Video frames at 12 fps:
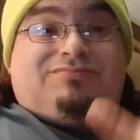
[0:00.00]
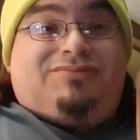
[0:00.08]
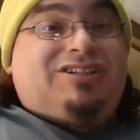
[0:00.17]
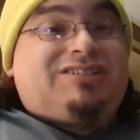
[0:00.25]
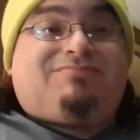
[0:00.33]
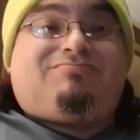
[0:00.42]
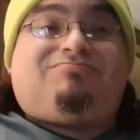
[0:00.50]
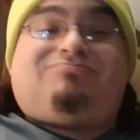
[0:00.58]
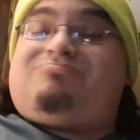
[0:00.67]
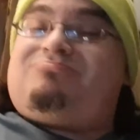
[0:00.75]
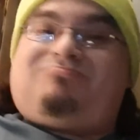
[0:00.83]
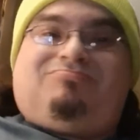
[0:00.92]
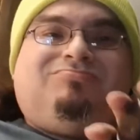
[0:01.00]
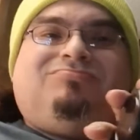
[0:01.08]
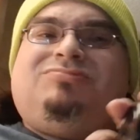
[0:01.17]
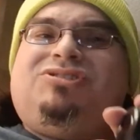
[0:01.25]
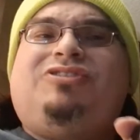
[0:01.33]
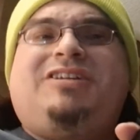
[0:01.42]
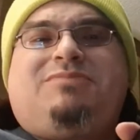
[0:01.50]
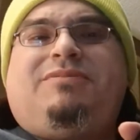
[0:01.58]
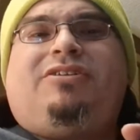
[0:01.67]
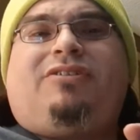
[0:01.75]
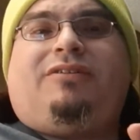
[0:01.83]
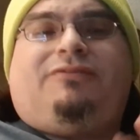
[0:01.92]
Just
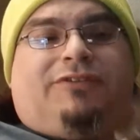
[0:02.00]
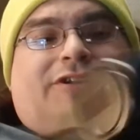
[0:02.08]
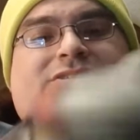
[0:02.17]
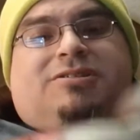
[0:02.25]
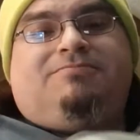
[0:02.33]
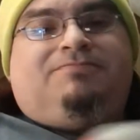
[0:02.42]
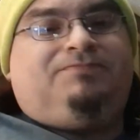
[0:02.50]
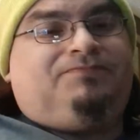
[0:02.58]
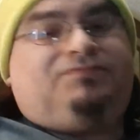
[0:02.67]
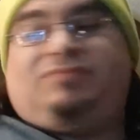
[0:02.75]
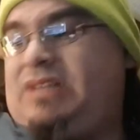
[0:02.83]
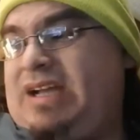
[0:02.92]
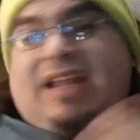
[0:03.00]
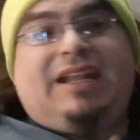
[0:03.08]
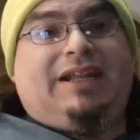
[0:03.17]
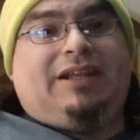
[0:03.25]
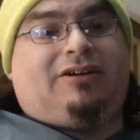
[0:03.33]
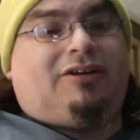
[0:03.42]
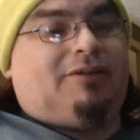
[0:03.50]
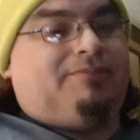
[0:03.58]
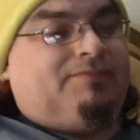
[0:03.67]
transmitter on first, and then the car.